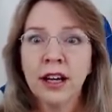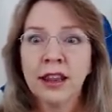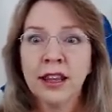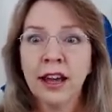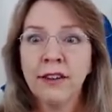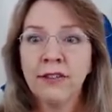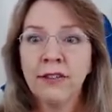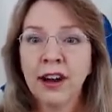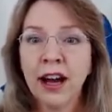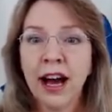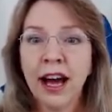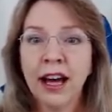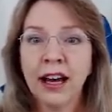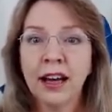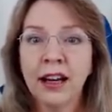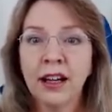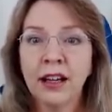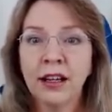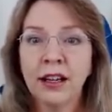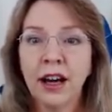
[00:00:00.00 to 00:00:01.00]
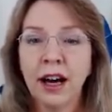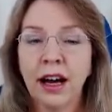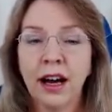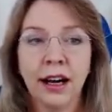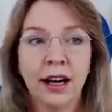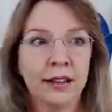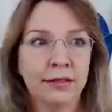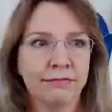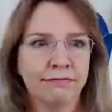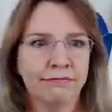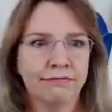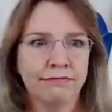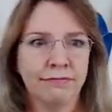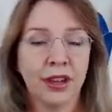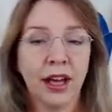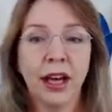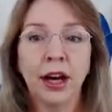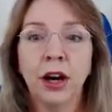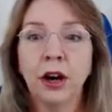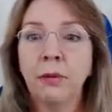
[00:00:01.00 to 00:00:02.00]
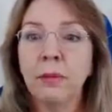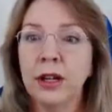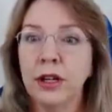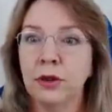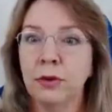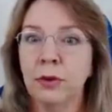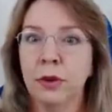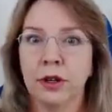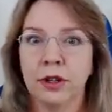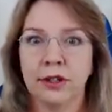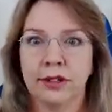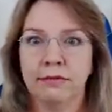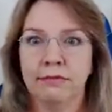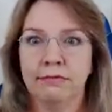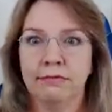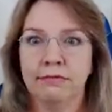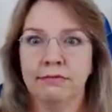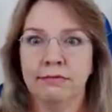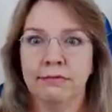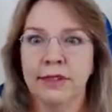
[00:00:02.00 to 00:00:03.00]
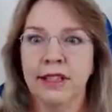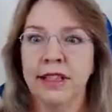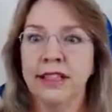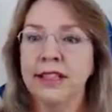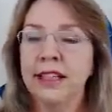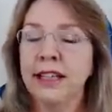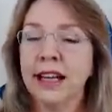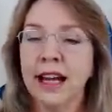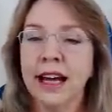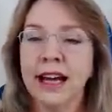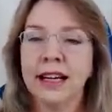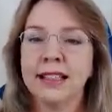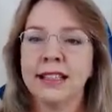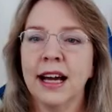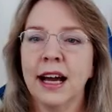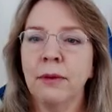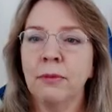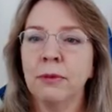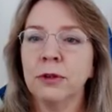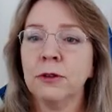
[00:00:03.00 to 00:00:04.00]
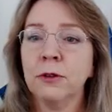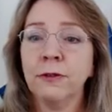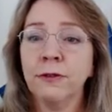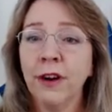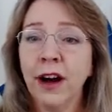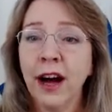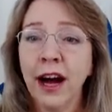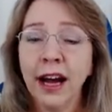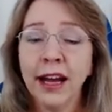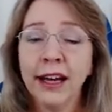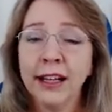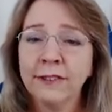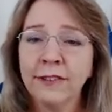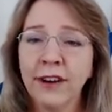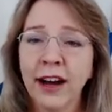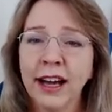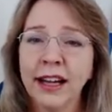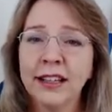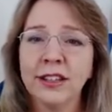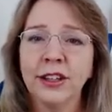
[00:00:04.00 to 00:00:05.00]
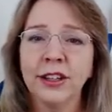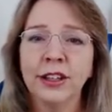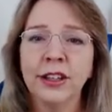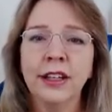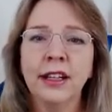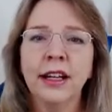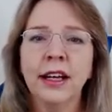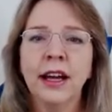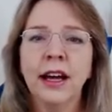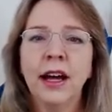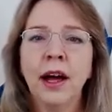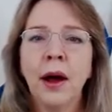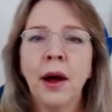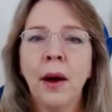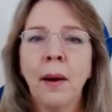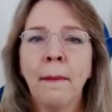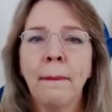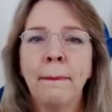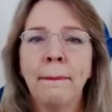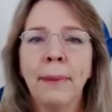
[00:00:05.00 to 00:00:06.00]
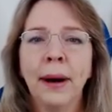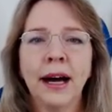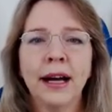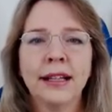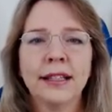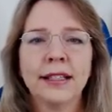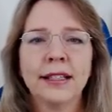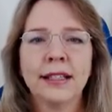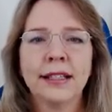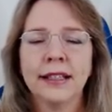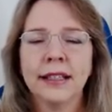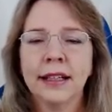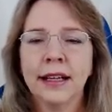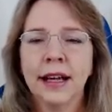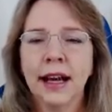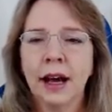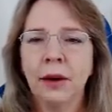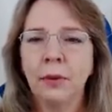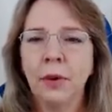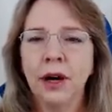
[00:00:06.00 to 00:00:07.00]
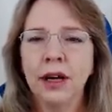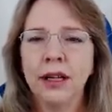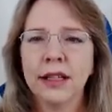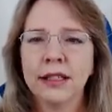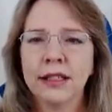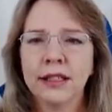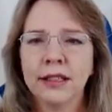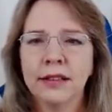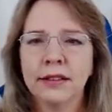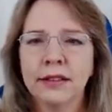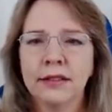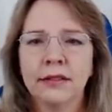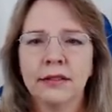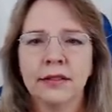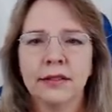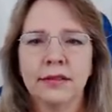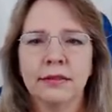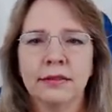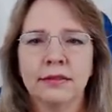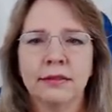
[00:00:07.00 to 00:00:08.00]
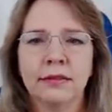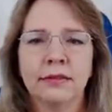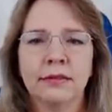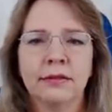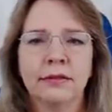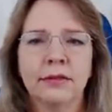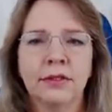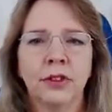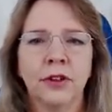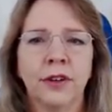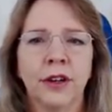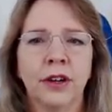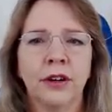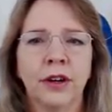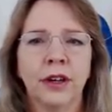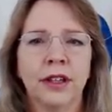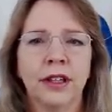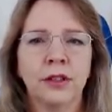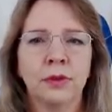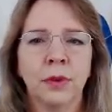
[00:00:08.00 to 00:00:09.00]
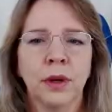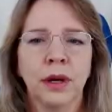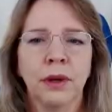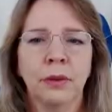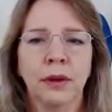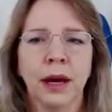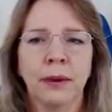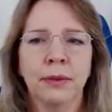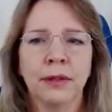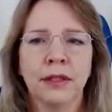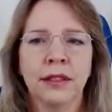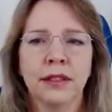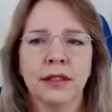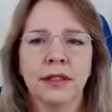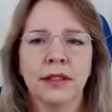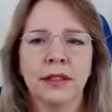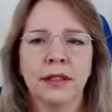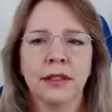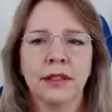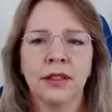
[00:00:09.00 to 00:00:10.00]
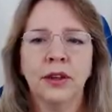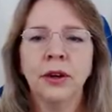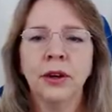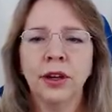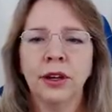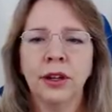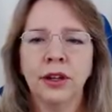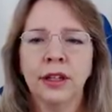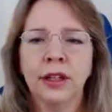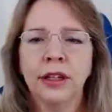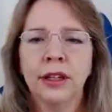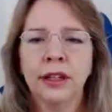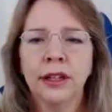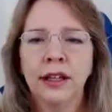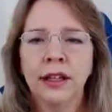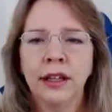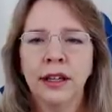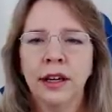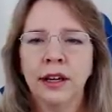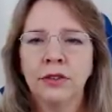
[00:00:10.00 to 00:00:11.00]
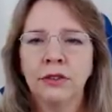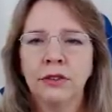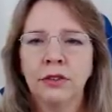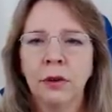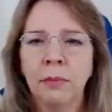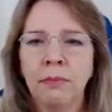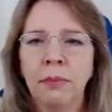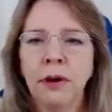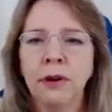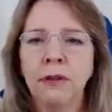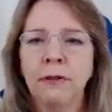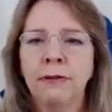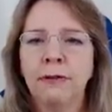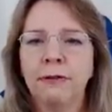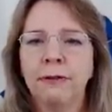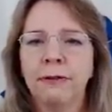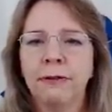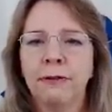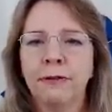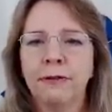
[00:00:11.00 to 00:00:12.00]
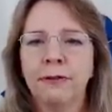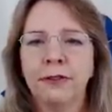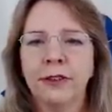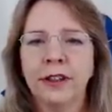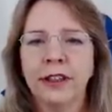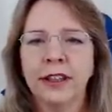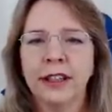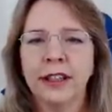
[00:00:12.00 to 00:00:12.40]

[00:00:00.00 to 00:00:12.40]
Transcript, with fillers: They've got um, the help menu works. It didn't last time, which was fine. It's fine. It's good. But I want... So if I go out this way, what happens? Cool. Boof.